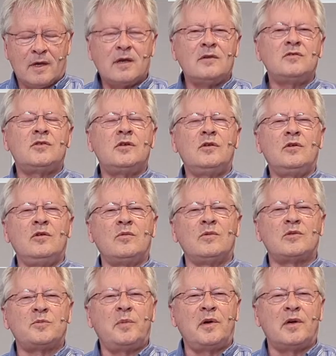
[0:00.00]
Consider your
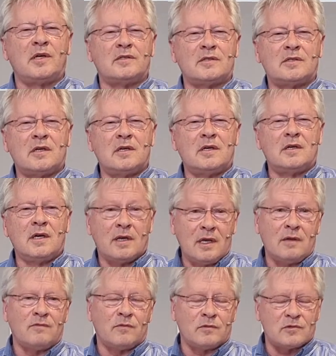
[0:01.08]
response.
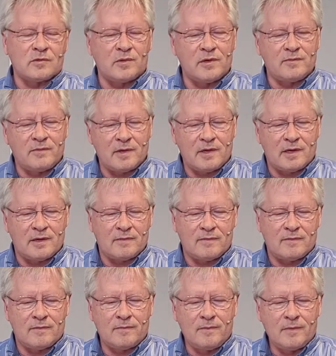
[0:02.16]
Again, verse 25.